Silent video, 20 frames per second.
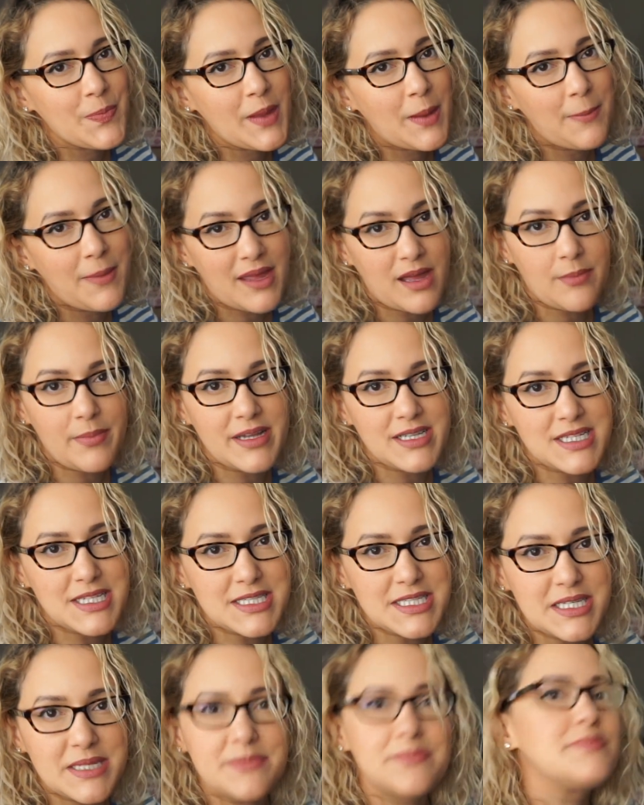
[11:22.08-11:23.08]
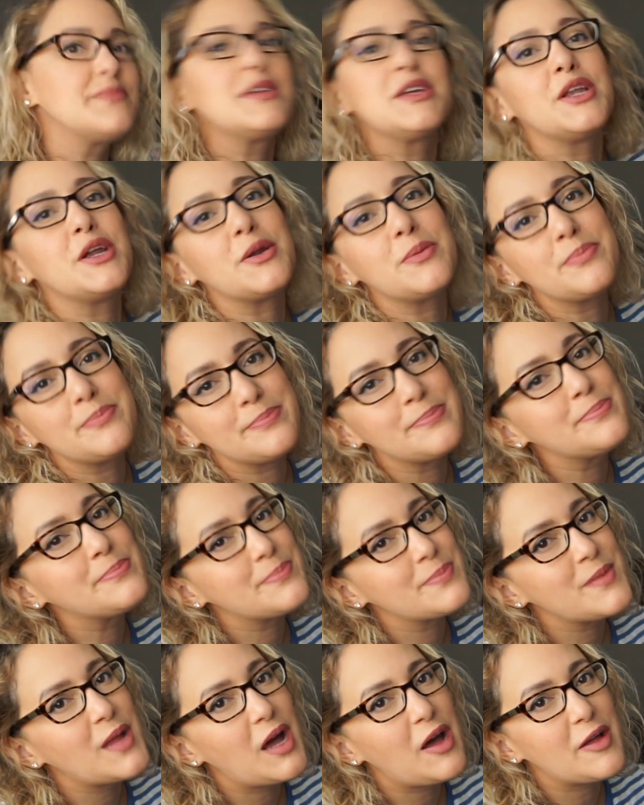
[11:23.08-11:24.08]
Makeup by Desi, you know,
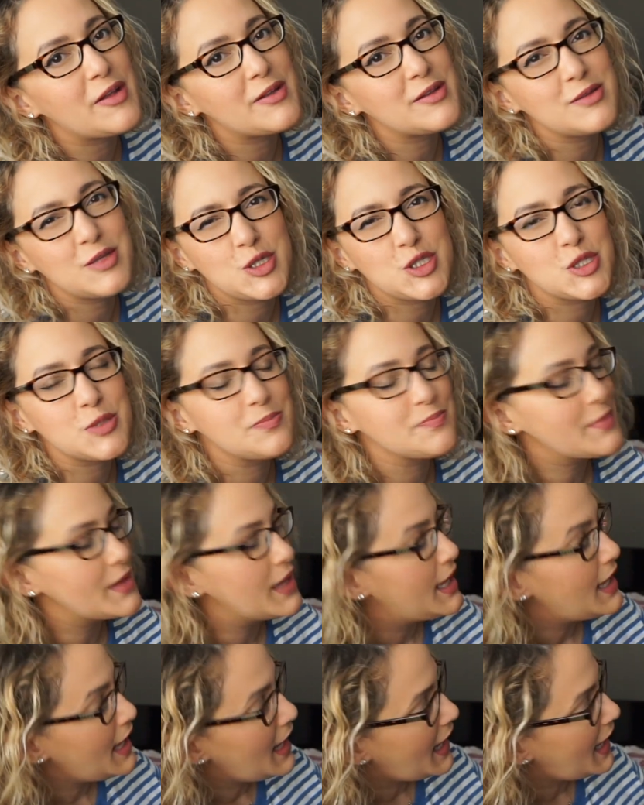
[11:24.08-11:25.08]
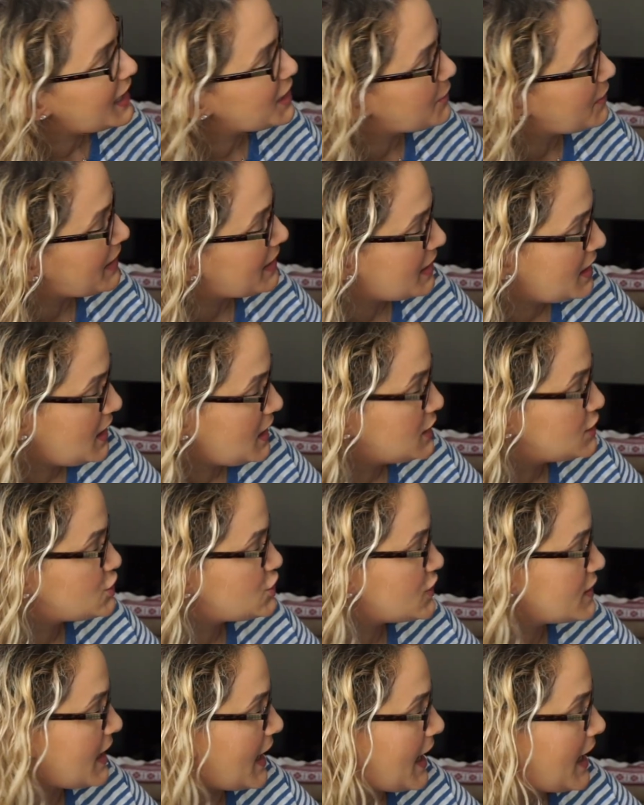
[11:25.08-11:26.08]
on YouTube. Anyway, so
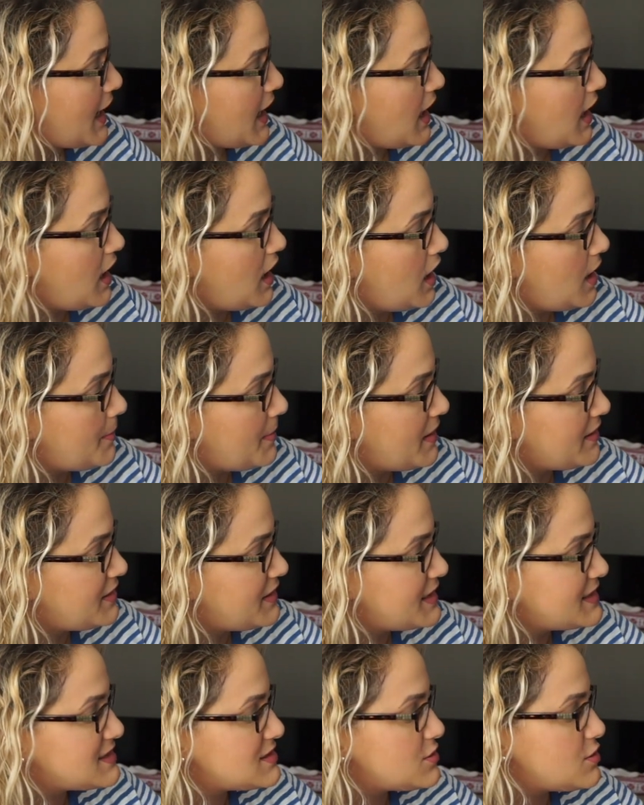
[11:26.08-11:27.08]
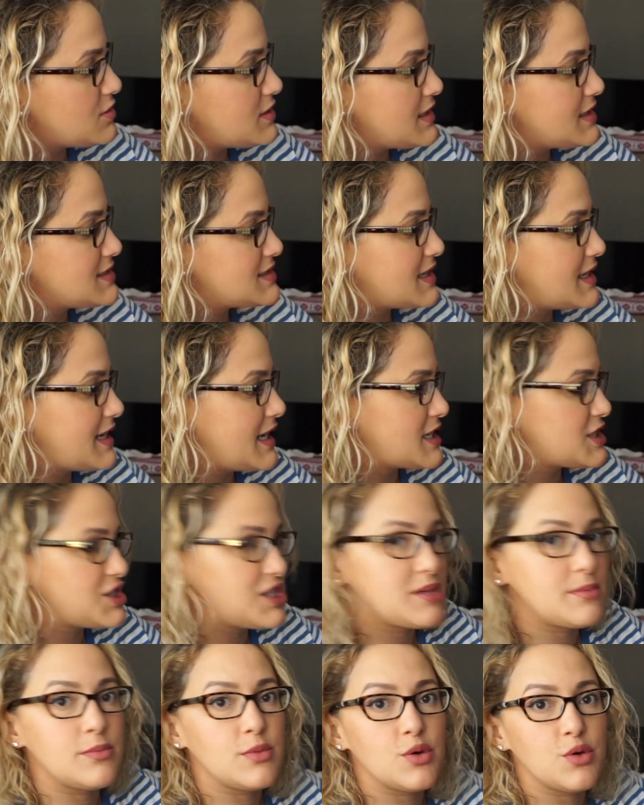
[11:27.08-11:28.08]
yeah, these little things can
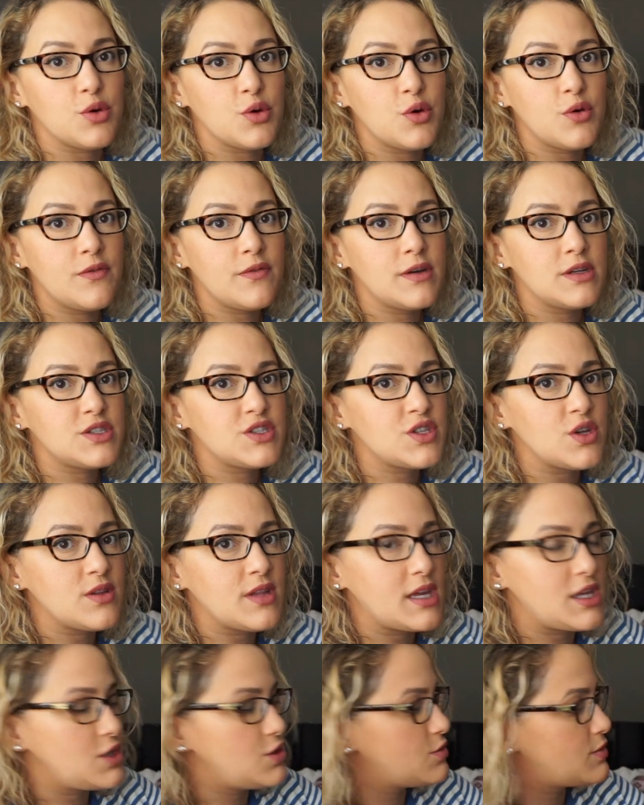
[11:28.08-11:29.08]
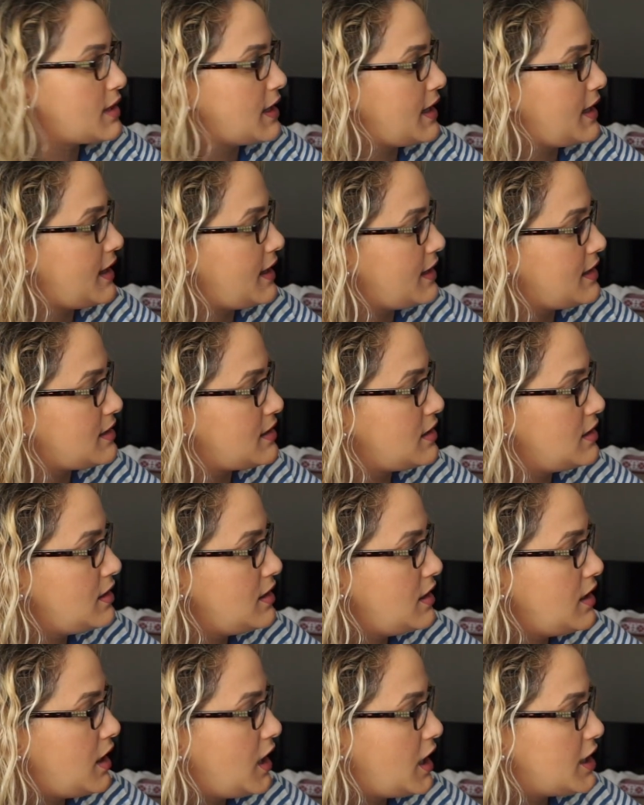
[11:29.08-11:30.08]
actually move so that you can
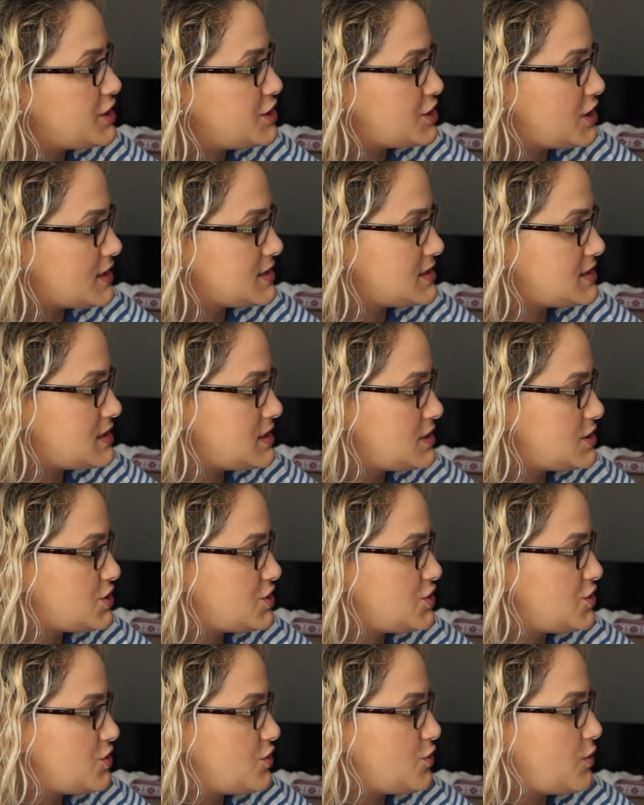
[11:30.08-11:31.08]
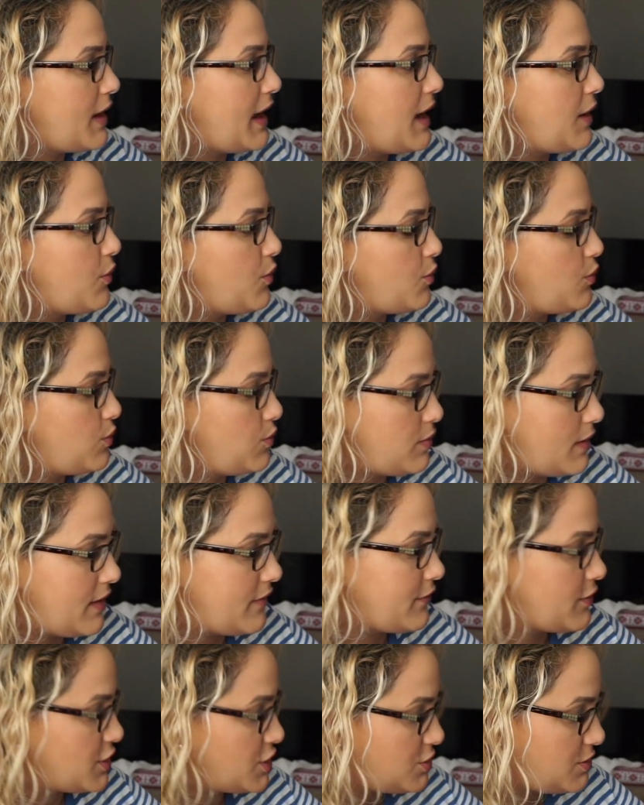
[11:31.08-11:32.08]
adjust it to
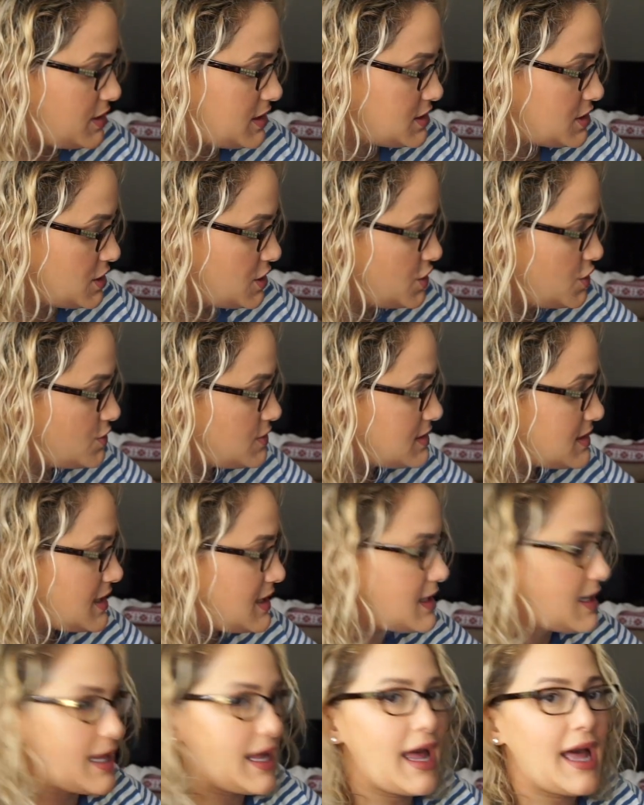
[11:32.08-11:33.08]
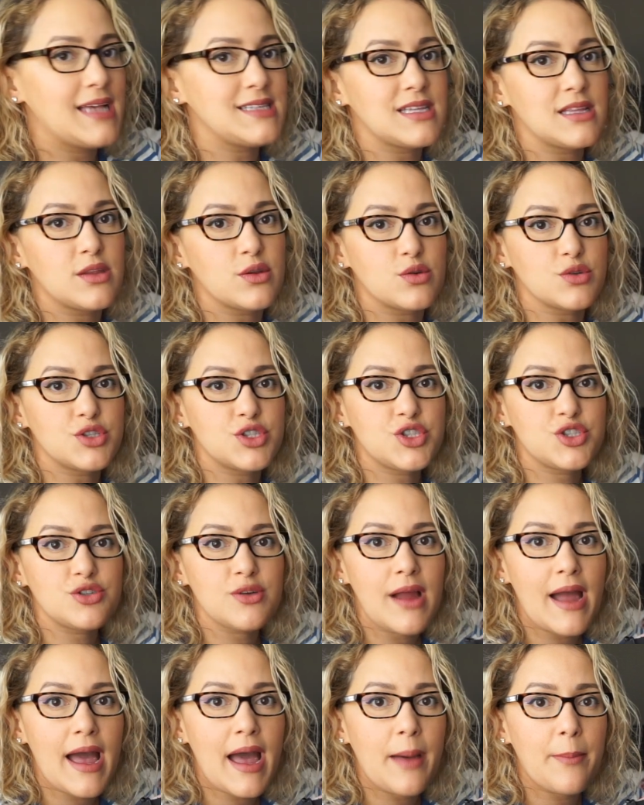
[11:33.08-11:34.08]
however you need to use it. It has a little
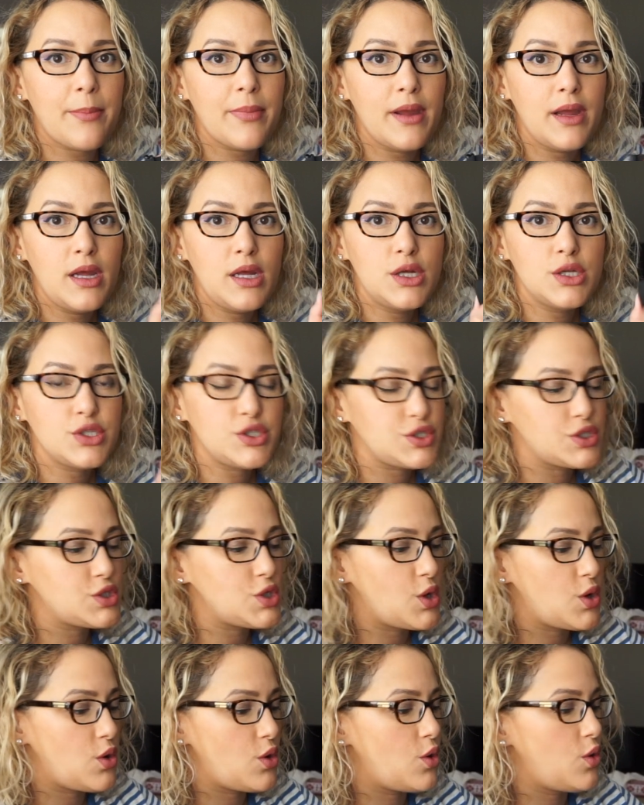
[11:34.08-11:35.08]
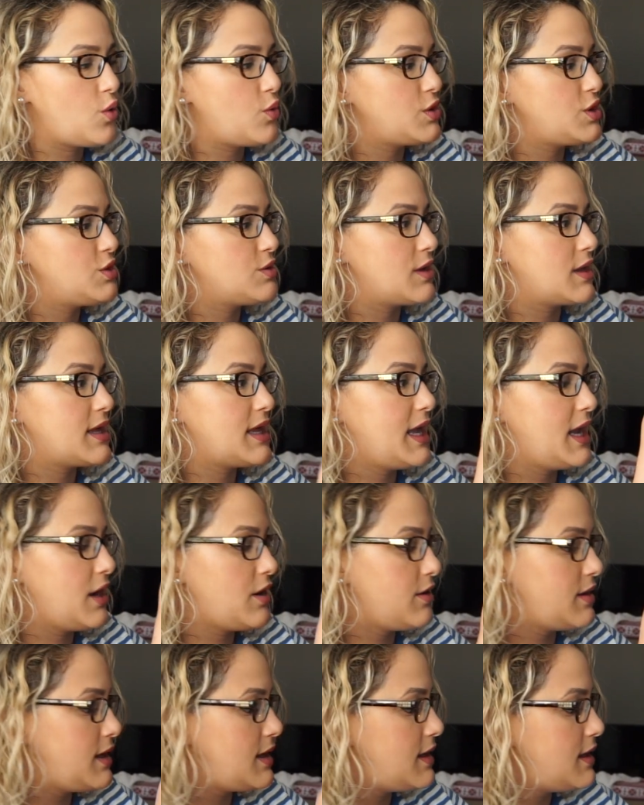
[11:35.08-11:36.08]
strap so you can
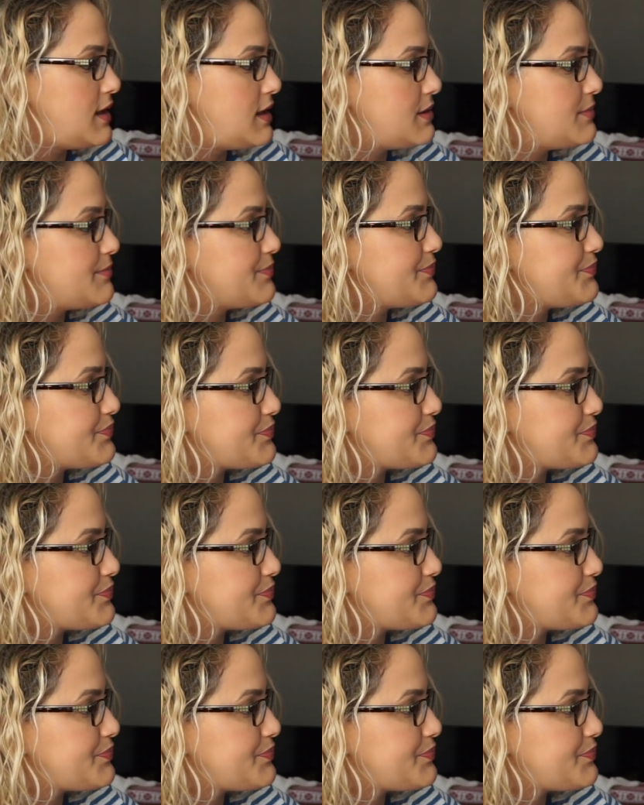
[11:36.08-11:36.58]
carry it.